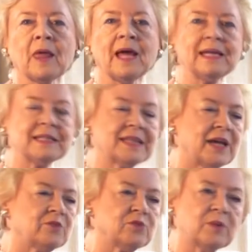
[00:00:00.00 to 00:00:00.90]

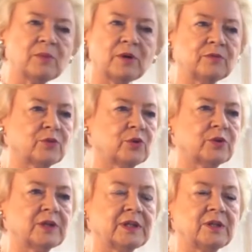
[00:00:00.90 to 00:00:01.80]
Alexandria, Mount
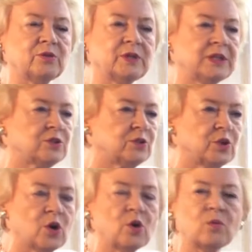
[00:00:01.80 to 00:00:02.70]
Vernon. You need to
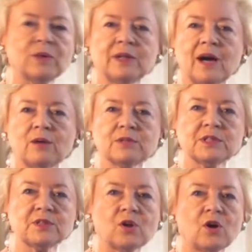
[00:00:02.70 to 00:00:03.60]
know what the
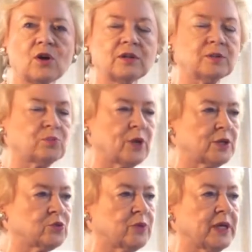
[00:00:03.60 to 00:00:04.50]
houses are, the
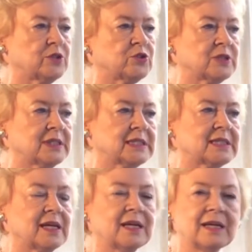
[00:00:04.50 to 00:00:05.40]
price
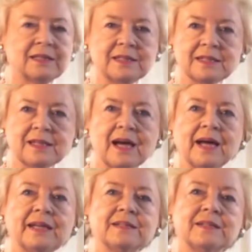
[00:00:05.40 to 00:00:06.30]
ranges,
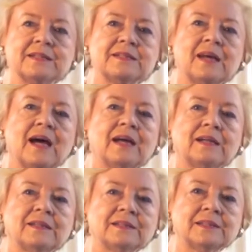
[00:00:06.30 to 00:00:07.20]
designs and
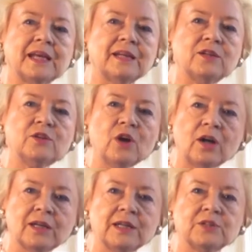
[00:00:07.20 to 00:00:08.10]
styles, and
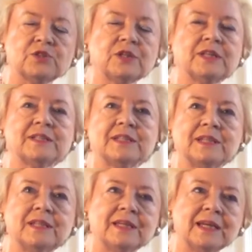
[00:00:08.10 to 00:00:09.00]
knowledge is the